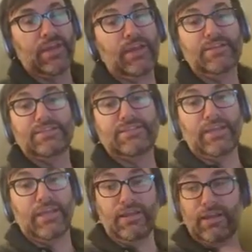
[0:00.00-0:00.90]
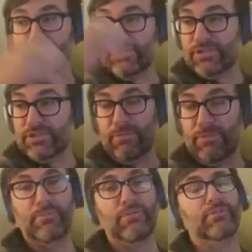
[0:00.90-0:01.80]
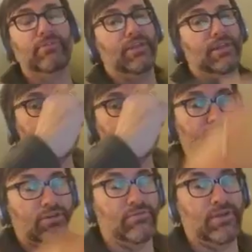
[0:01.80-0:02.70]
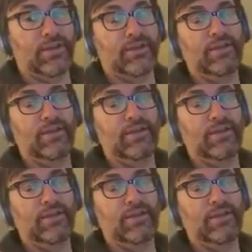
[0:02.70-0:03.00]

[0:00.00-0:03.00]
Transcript: citing not just the Bible, not just the Quran,